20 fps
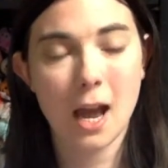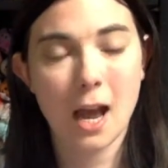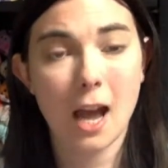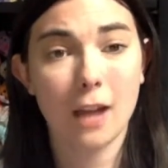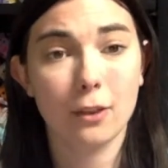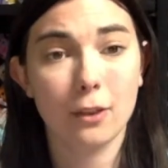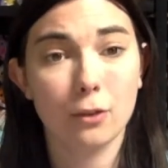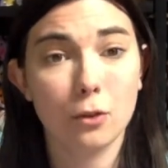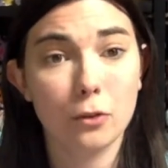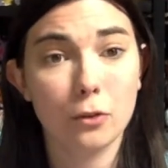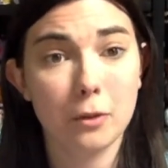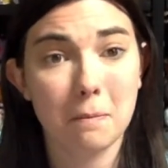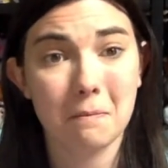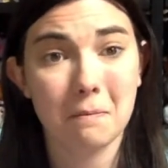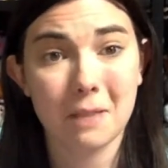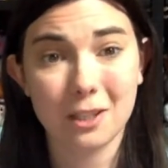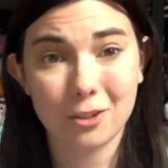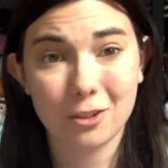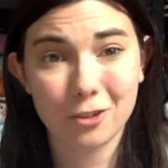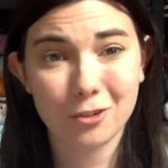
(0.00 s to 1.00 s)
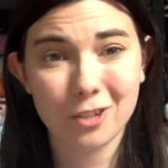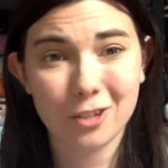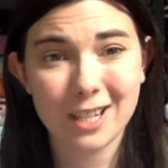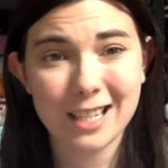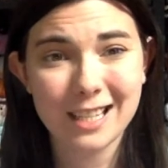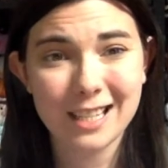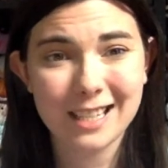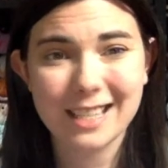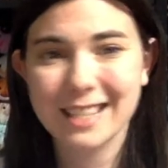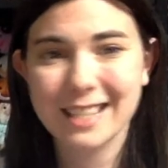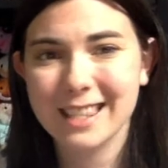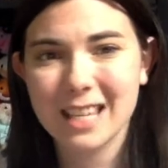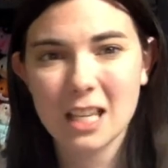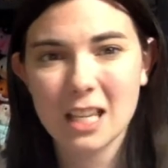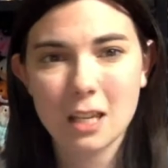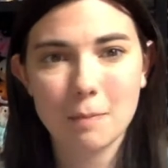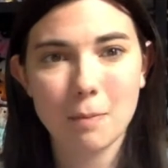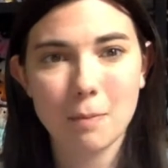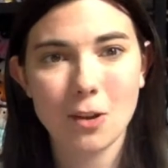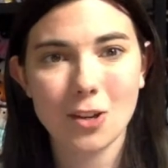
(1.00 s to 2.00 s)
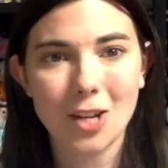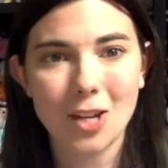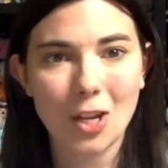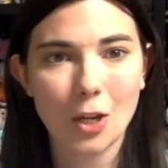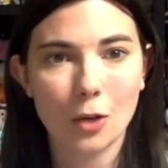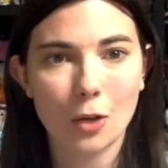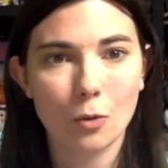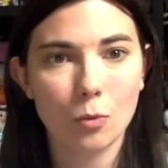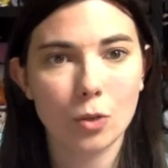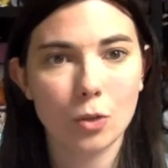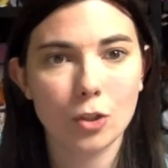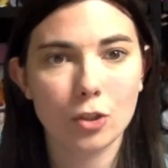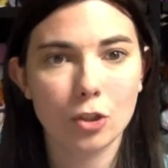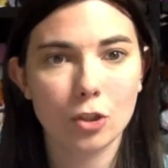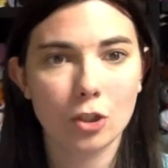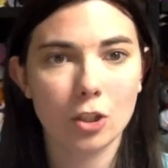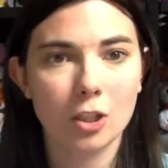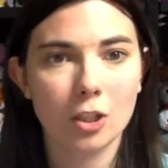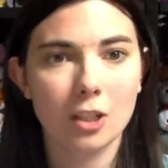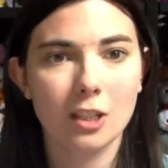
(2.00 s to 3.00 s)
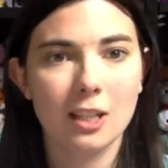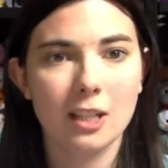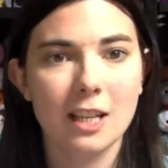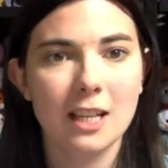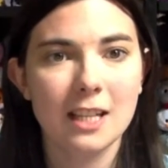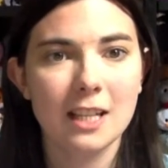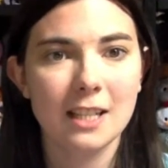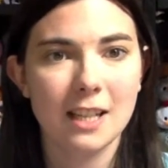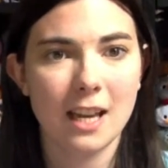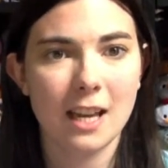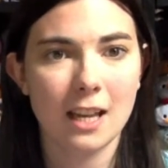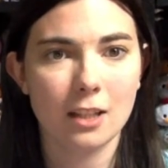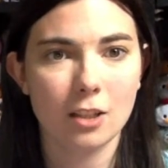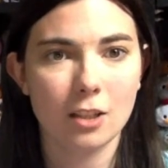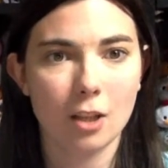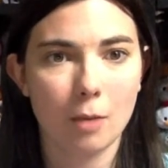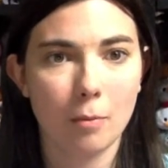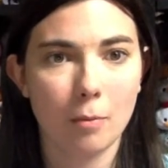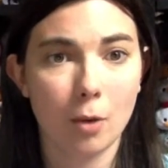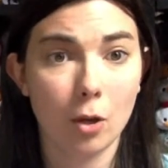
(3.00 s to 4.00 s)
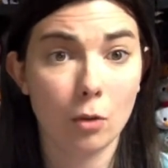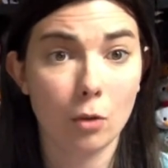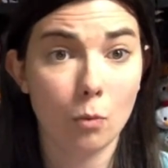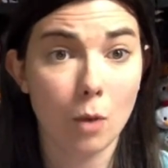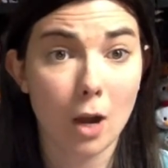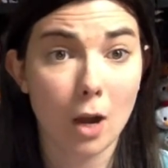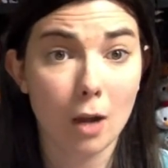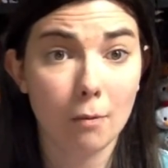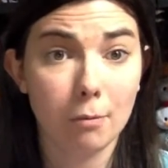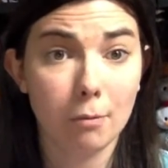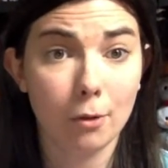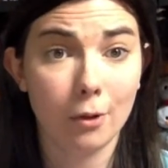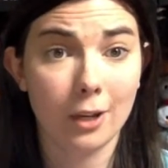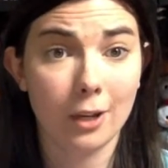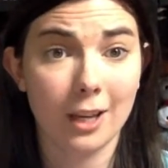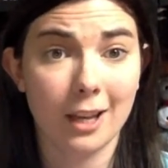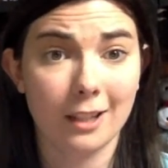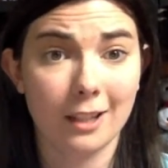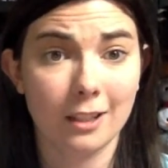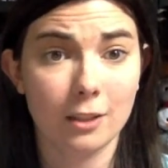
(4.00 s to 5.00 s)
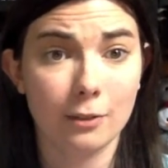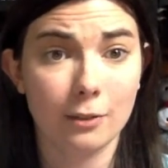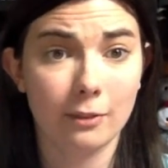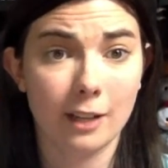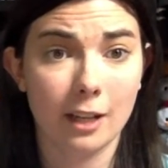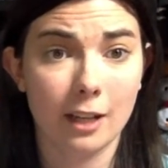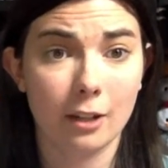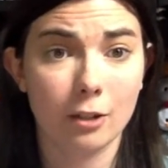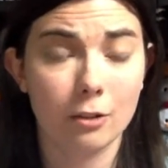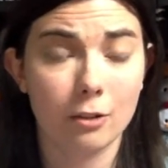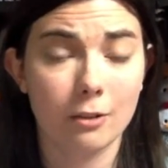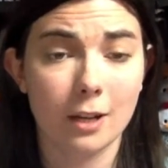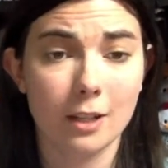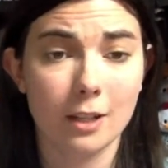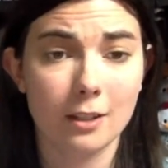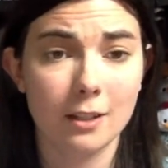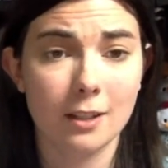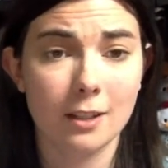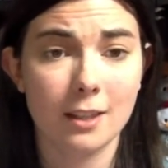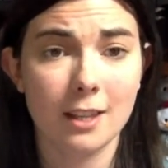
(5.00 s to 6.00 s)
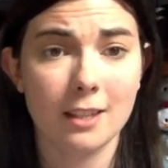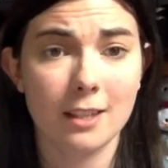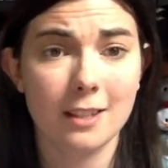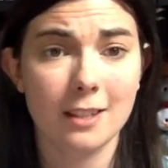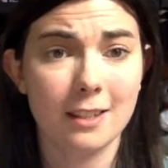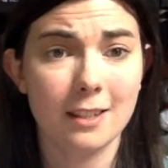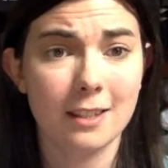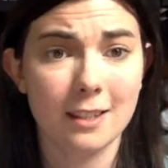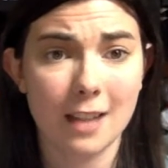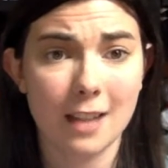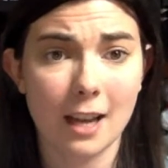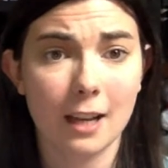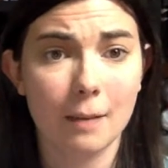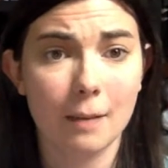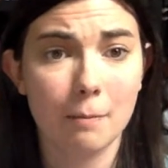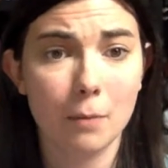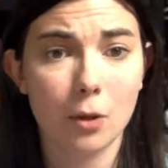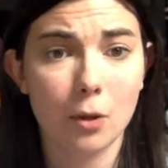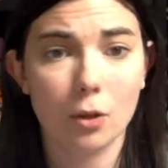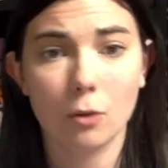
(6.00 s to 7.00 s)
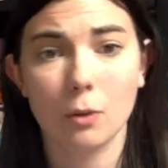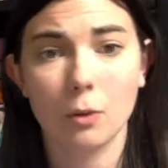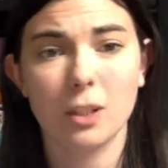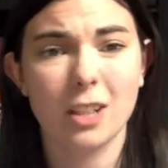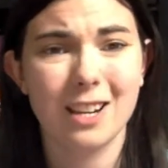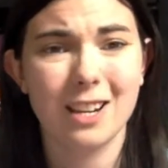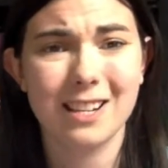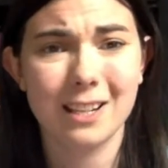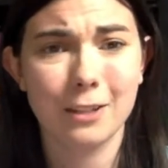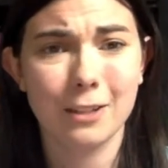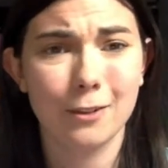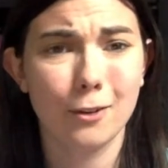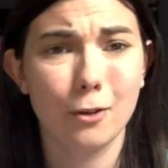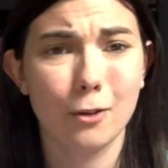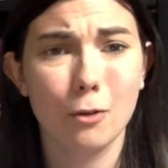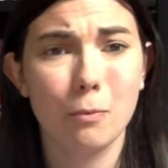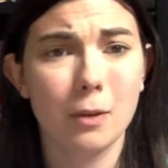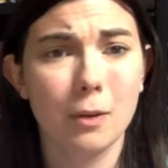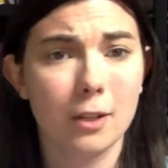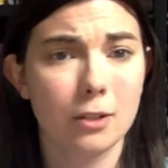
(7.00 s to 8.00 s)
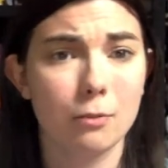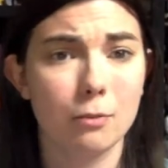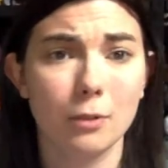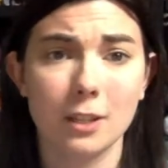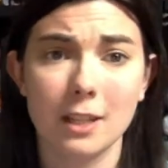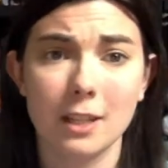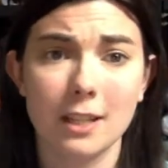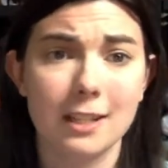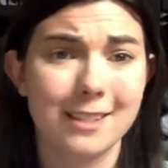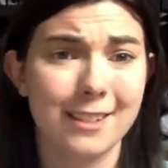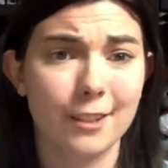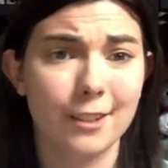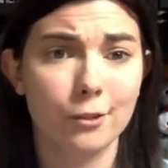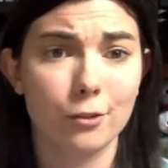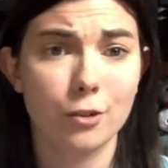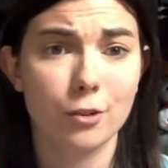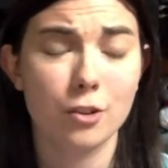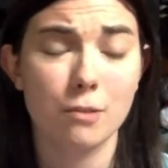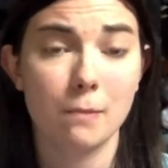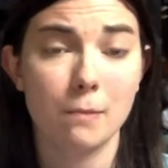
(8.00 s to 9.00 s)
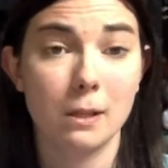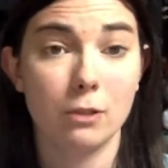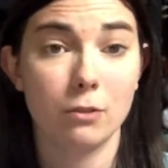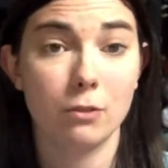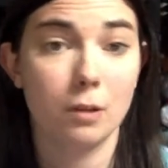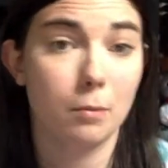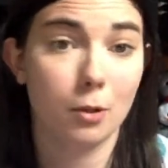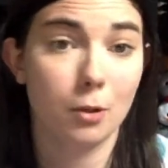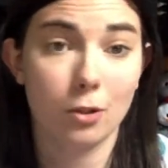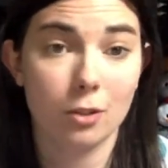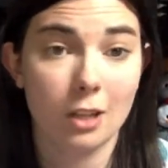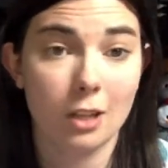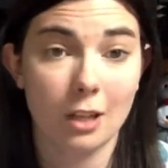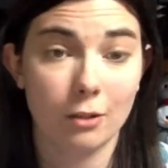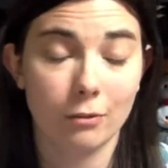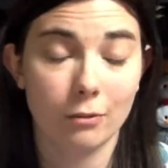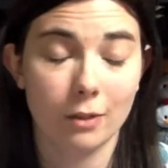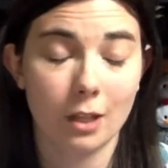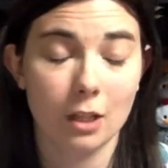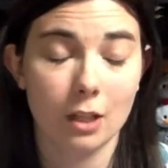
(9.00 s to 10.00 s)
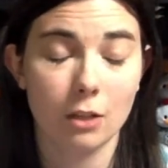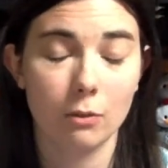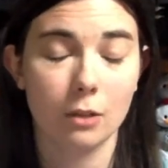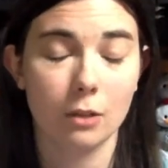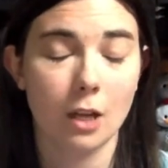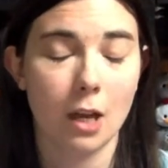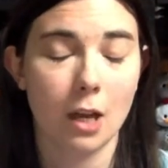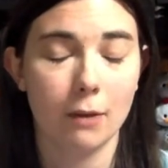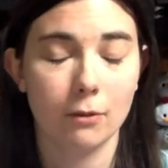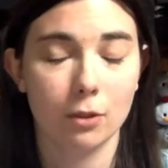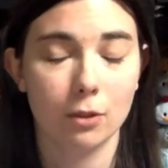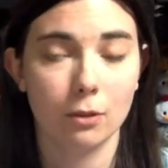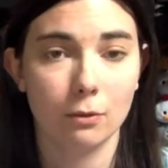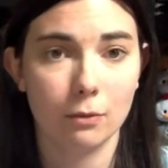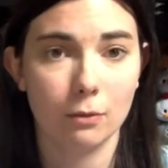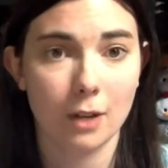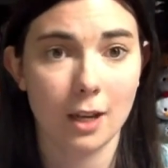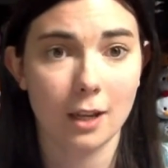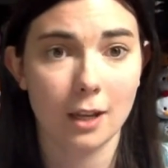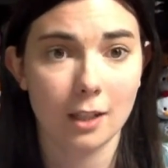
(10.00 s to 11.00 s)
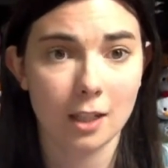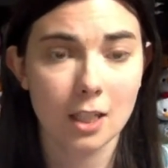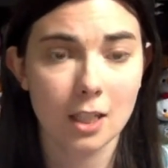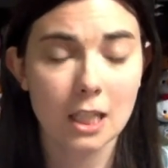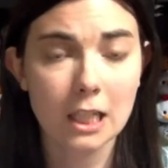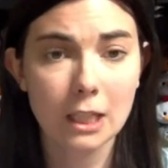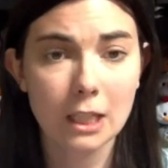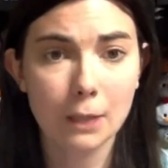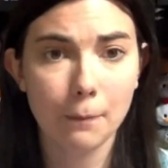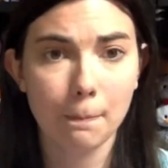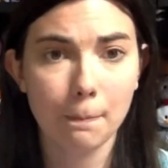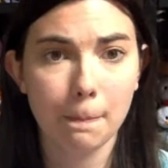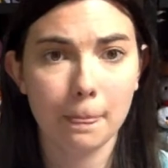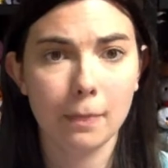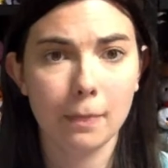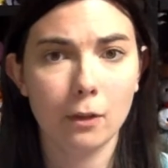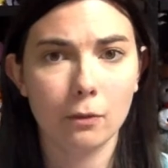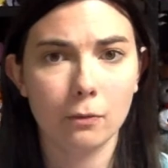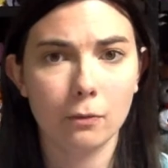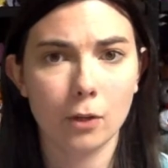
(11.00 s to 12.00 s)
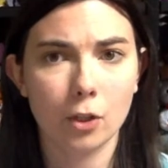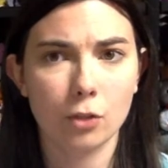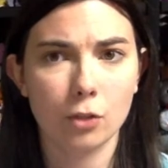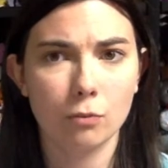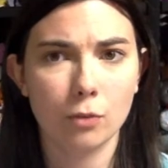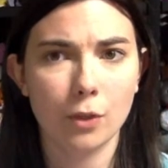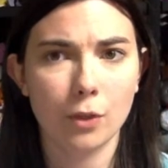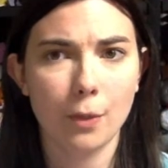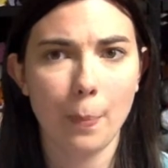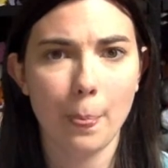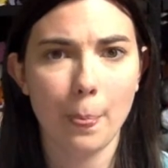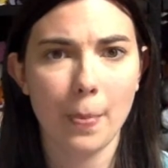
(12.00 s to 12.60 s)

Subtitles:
I thought the mystery in this book was good. It's about Wild Boy and his friend Carissa. This second book, which I didn't know, but it's one of these children's mystery books. I don't think you would have to have read the first one.